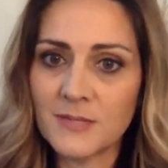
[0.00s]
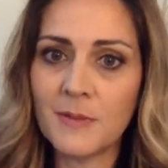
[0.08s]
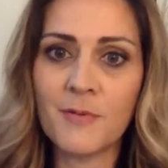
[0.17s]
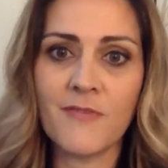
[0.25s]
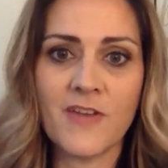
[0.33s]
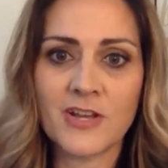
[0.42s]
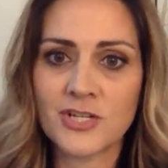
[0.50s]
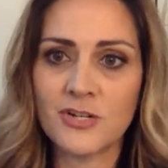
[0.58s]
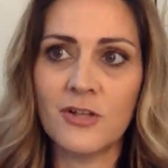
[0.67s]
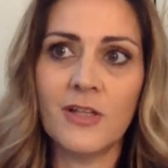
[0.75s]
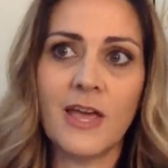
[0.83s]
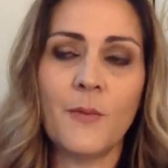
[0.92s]
be a
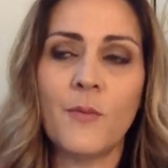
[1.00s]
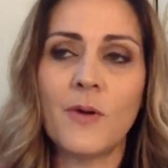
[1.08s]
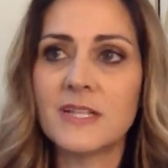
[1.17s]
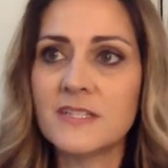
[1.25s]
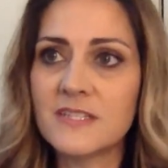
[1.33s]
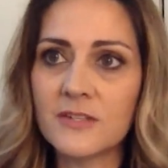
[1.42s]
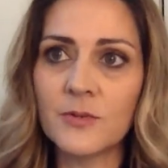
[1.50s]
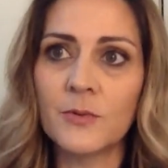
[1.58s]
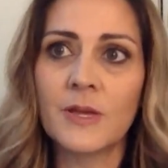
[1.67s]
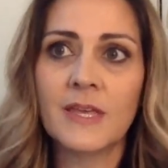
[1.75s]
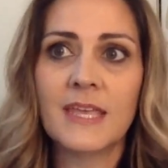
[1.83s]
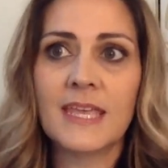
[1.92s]
professional. I wanted
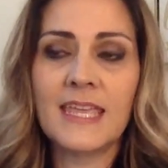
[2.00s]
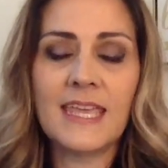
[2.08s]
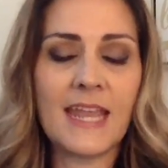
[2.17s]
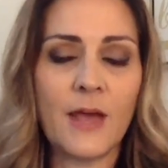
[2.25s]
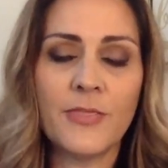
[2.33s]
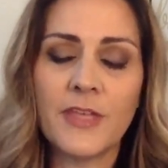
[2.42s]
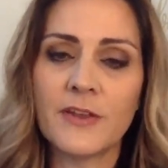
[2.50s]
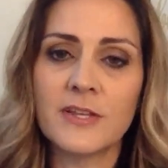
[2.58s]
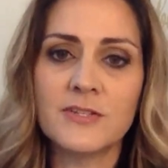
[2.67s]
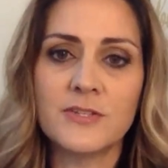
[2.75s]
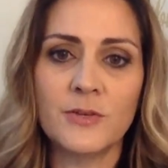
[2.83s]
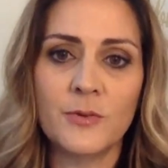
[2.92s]
to get out there
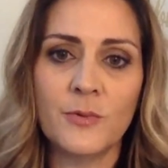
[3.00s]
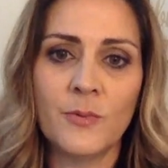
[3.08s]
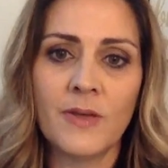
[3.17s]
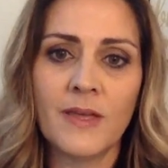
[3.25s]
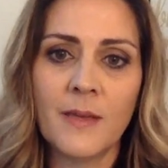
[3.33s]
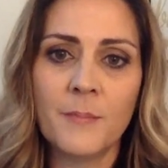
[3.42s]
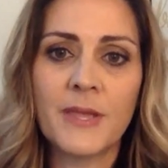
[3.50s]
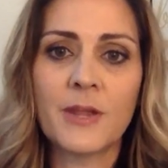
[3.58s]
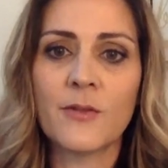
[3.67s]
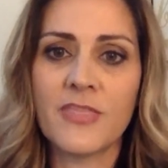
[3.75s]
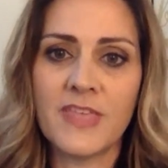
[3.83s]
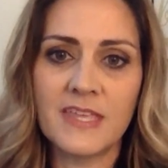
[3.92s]
and do
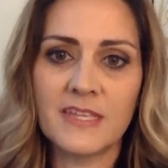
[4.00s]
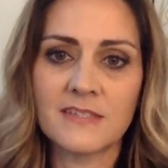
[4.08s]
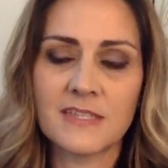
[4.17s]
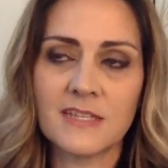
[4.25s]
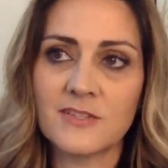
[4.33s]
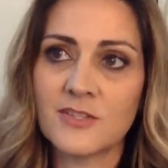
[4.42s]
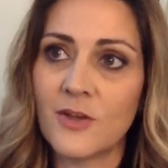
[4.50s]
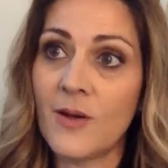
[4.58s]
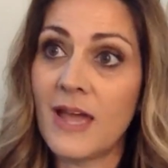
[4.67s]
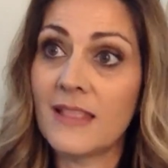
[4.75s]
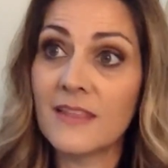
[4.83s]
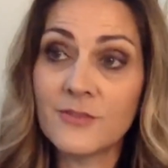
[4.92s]
bigger things. And so
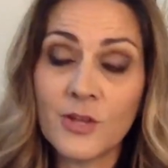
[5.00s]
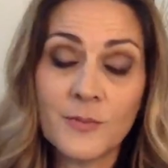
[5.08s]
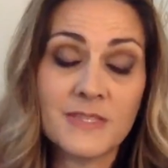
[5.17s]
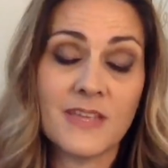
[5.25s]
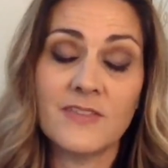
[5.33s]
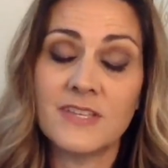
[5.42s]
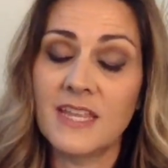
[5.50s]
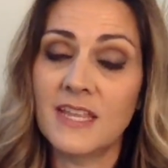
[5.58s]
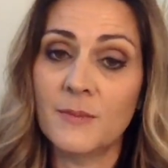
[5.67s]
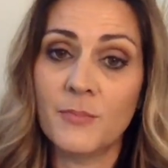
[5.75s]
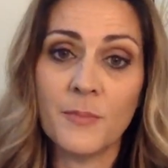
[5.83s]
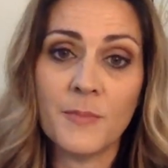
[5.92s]
I left home at
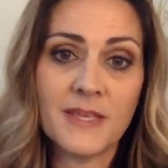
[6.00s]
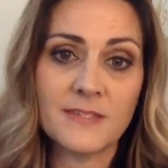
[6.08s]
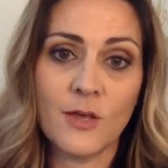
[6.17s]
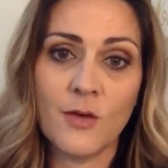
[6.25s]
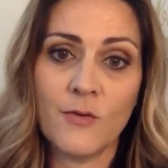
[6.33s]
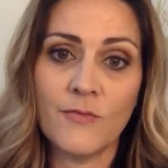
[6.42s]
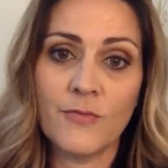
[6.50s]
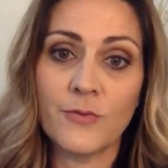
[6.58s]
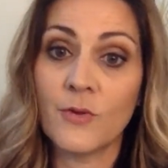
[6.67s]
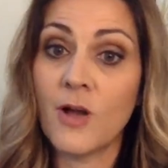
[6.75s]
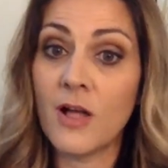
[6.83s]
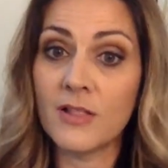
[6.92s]
17 and put myself
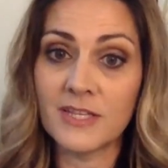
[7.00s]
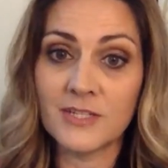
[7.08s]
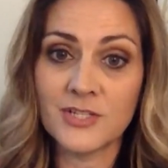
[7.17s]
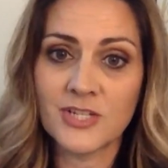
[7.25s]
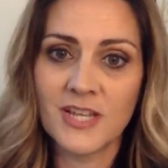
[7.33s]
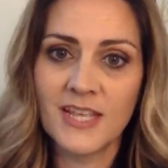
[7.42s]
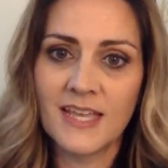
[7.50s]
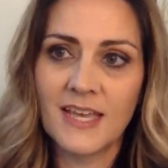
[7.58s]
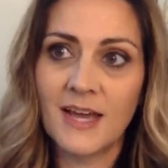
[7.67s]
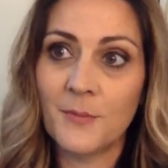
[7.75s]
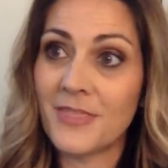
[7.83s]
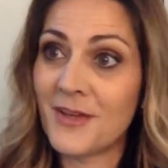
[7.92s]
through college
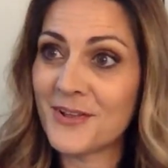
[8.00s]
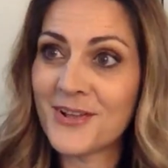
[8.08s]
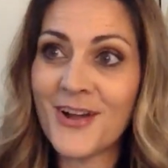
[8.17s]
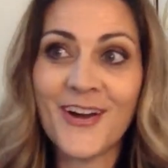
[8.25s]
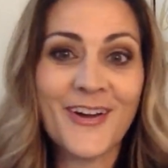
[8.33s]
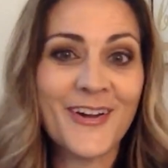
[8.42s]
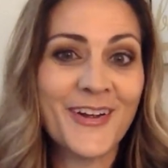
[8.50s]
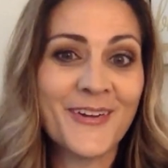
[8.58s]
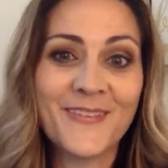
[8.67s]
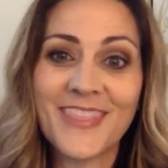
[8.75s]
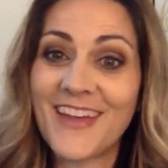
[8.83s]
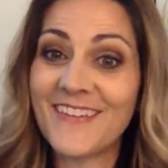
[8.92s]
without a car,
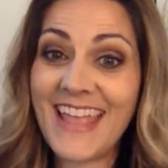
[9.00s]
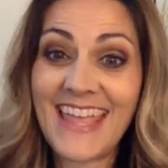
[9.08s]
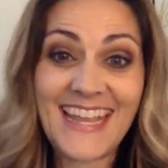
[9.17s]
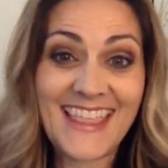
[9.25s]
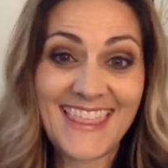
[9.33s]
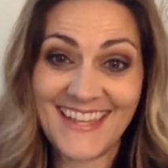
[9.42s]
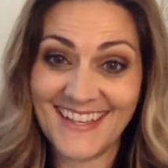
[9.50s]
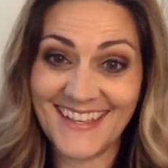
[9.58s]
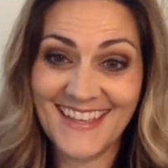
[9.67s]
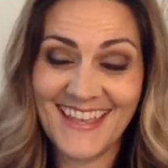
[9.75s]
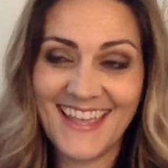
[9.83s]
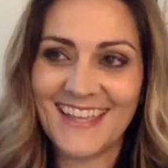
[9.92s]
without anything.
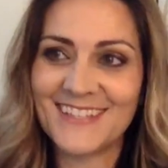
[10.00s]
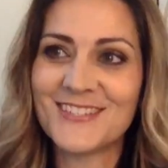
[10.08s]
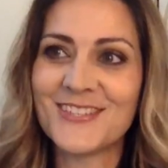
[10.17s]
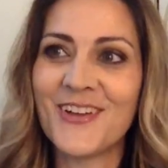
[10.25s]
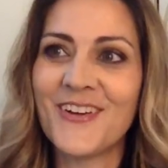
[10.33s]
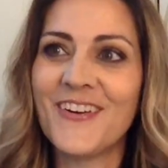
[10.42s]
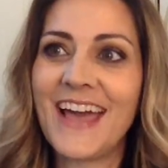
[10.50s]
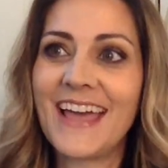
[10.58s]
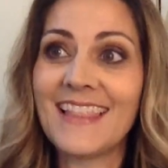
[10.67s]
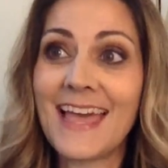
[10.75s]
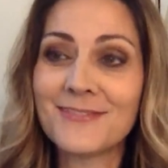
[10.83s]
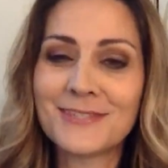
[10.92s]
And so I
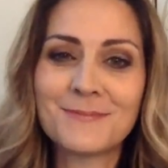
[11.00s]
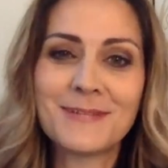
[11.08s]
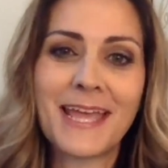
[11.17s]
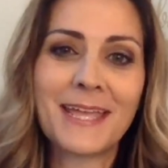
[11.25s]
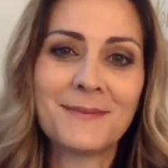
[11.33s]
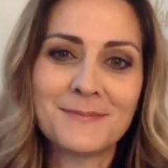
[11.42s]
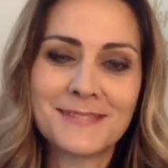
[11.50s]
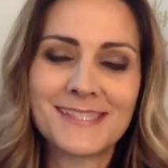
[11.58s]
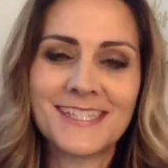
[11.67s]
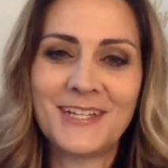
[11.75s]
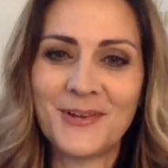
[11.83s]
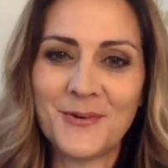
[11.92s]
laugh sometimes,
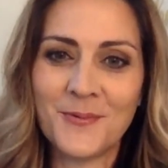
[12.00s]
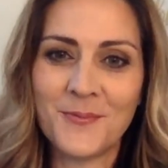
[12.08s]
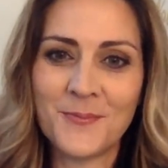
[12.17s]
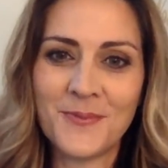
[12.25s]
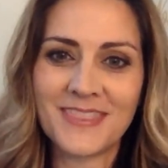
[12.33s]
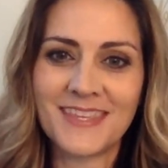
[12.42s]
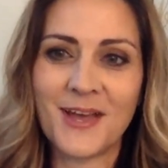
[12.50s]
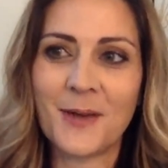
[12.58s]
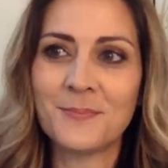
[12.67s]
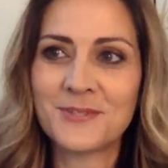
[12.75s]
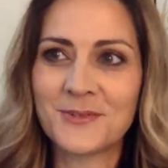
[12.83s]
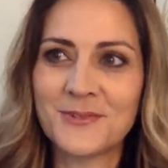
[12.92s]
with the
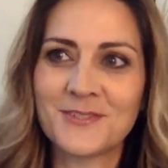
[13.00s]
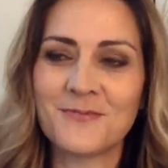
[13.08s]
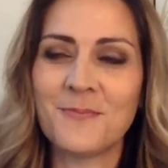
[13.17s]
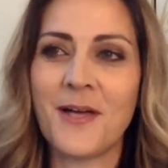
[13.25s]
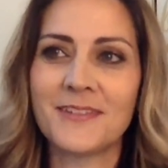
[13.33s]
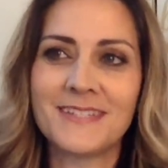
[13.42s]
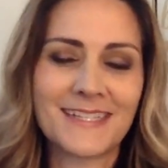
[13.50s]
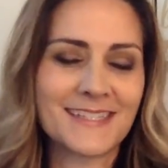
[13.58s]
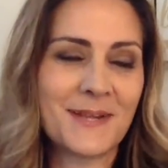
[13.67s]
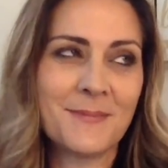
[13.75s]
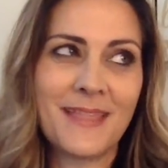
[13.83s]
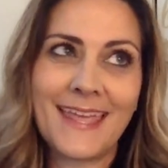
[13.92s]
obstacles of politics.
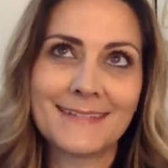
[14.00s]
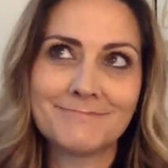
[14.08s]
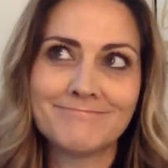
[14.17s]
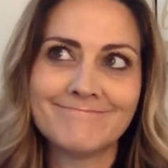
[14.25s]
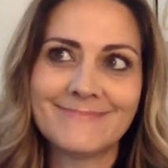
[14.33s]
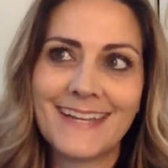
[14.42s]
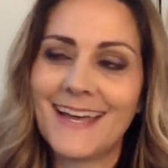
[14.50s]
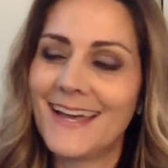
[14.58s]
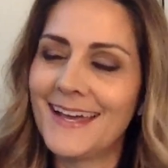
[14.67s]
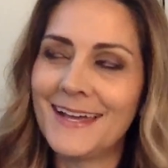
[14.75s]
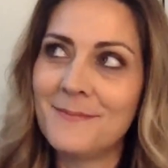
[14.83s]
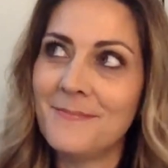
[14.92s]
And I'm like,
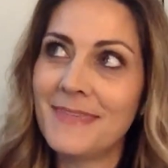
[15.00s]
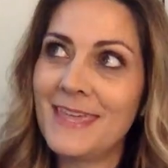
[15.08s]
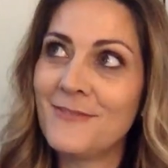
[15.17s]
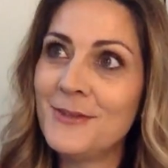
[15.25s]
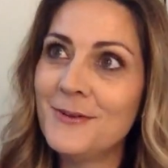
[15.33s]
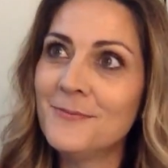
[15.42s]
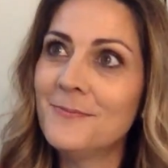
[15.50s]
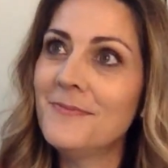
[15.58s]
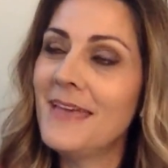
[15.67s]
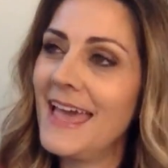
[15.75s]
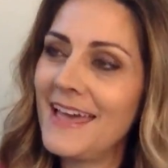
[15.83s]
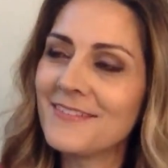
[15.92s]
if you
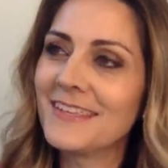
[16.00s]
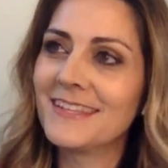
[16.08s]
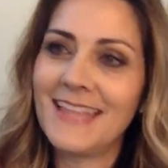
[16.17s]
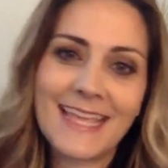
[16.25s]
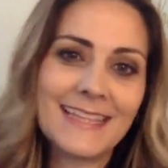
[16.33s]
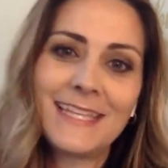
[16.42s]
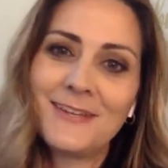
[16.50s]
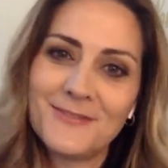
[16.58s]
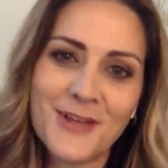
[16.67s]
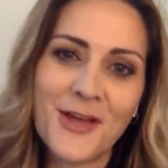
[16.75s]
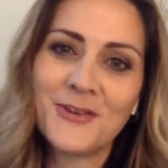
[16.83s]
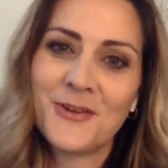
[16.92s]
haven't like
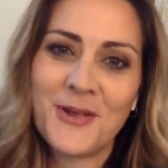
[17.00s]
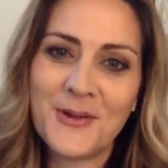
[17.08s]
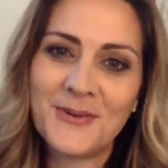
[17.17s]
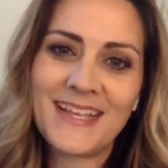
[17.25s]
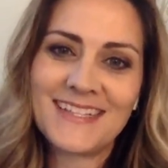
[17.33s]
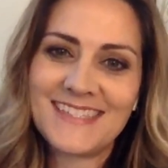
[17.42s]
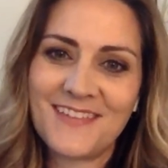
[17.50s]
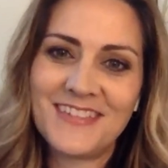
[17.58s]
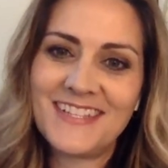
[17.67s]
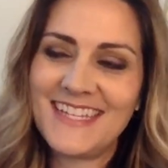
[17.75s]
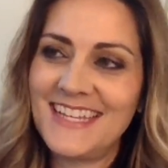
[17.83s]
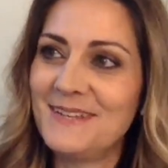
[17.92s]
lived on your own at
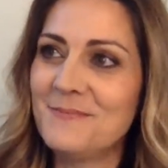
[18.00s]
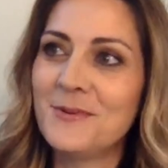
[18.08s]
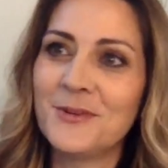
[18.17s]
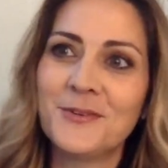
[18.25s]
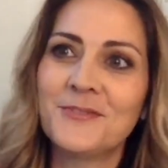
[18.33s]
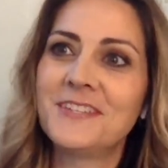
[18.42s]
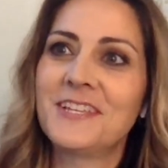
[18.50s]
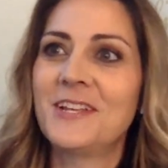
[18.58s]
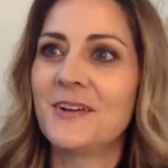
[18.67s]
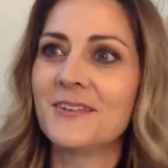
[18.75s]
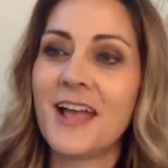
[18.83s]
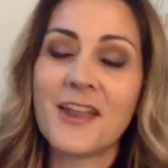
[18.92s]
17, moved,
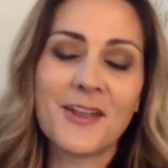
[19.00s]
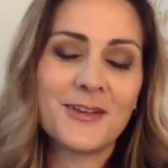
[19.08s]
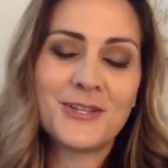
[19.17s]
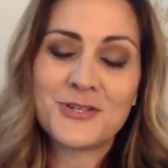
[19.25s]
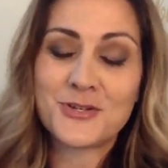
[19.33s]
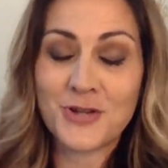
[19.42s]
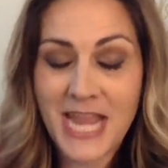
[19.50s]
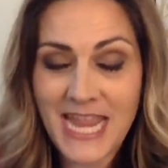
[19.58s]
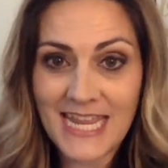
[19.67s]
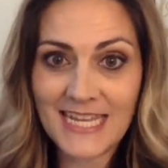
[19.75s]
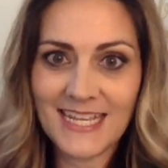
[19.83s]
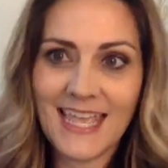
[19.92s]
got on a
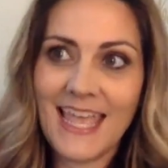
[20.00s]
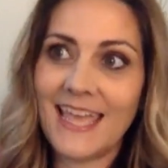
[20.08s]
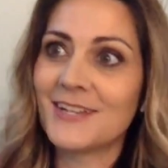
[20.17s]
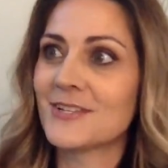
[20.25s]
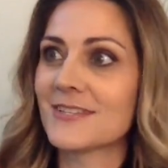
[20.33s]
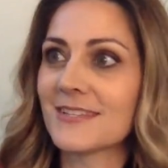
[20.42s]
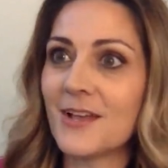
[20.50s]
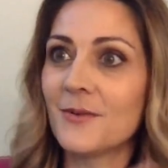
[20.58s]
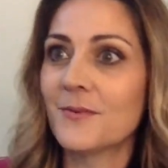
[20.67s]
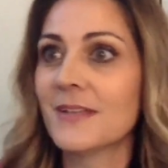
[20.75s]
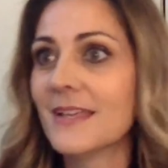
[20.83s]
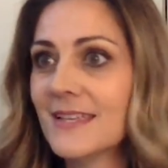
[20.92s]
train and just
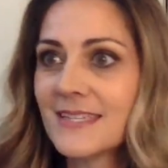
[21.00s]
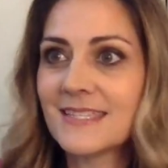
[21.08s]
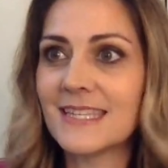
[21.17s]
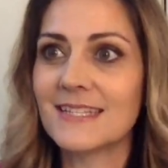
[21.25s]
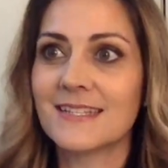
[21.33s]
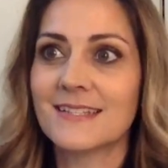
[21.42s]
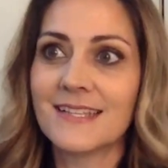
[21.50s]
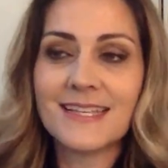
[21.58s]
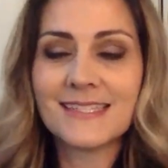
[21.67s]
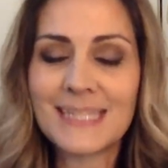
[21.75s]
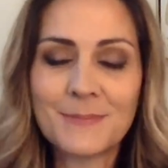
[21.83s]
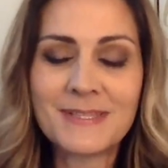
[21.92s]
go sit and
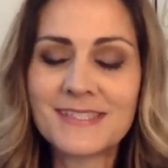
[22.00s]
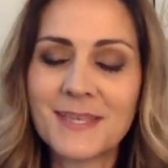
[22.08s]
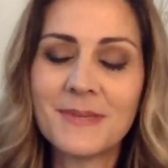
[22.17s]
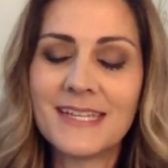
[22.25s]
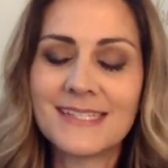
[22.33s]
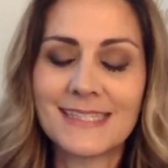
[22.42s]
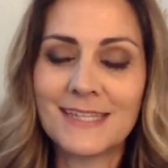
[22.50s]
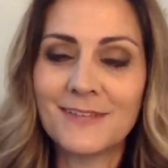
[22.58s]
sleep in somebody's